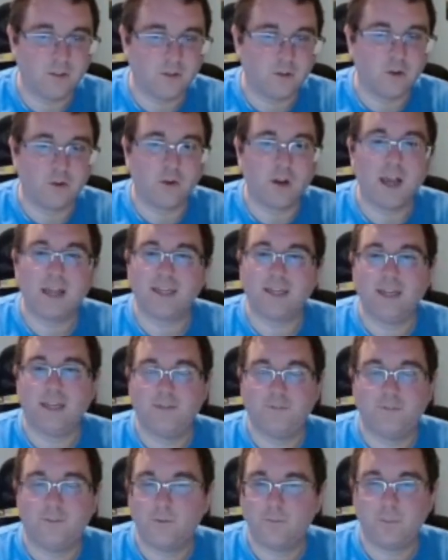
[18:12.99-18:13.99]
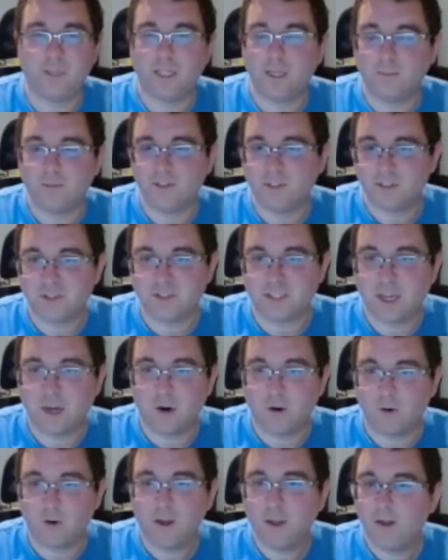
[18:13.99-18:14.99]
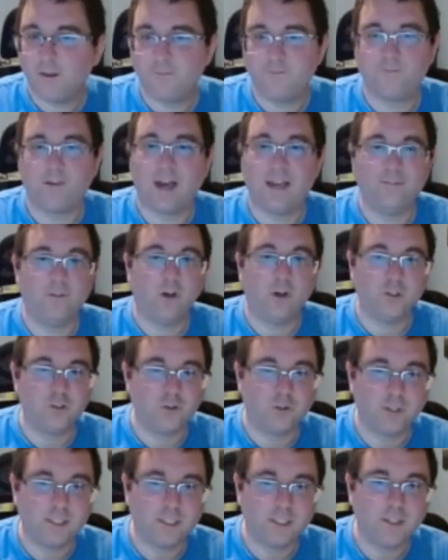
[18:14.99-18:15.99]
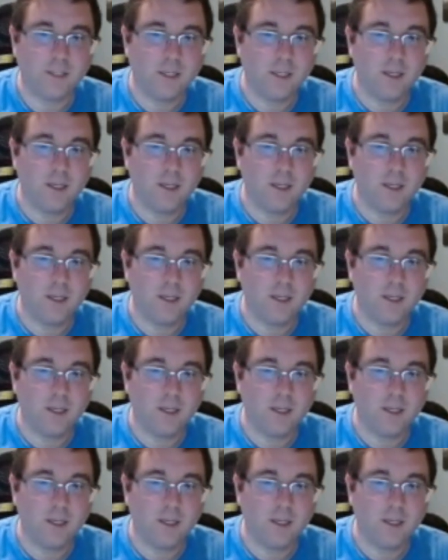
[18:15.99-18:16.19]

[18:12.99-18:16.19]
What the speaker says: You're not going to be able to sell 500